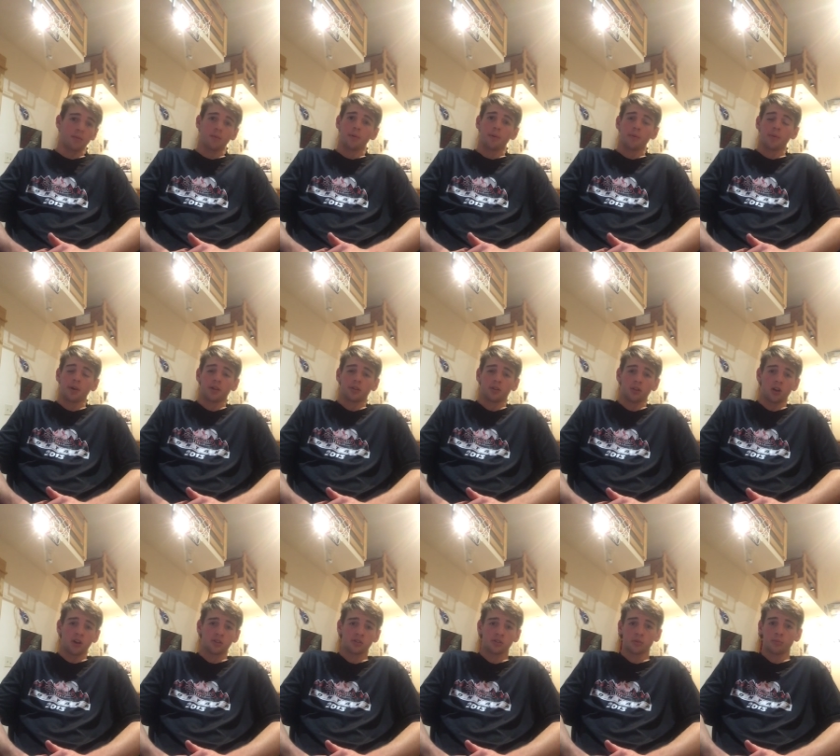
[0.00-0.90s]

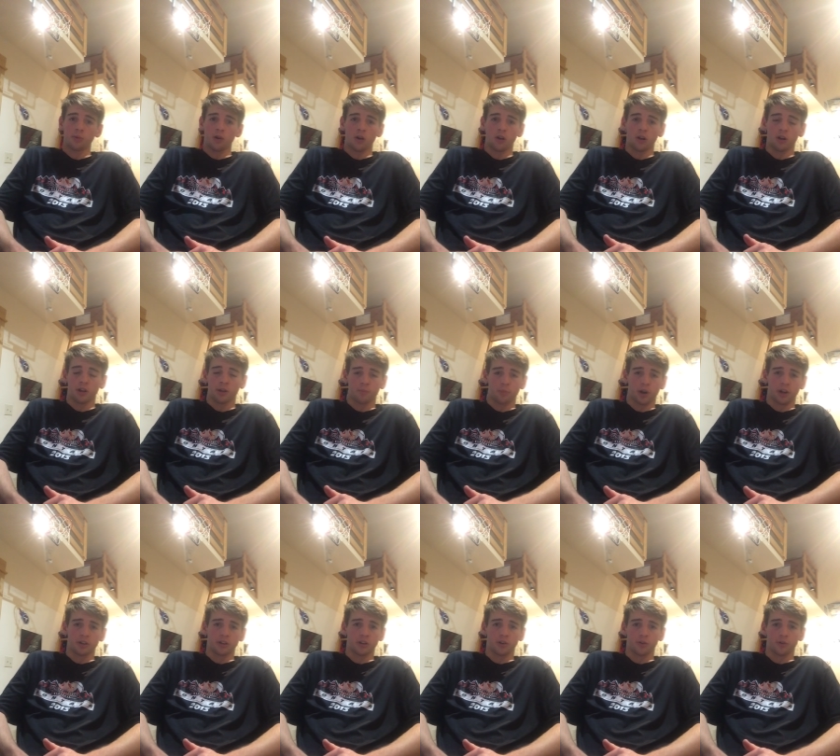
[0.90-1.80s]
Lonzo Ball and
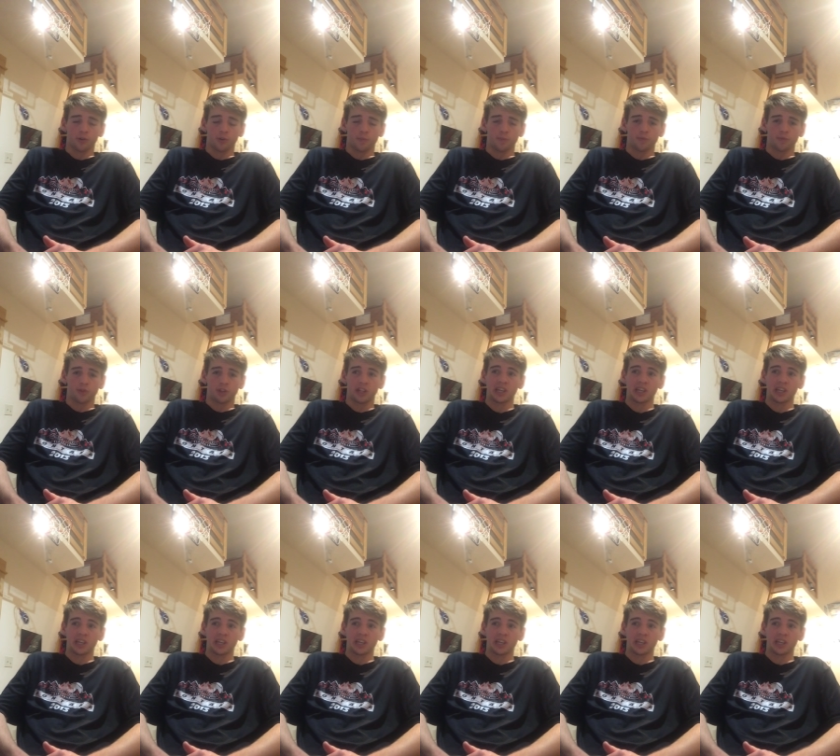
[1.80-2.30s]
Brandon Ingram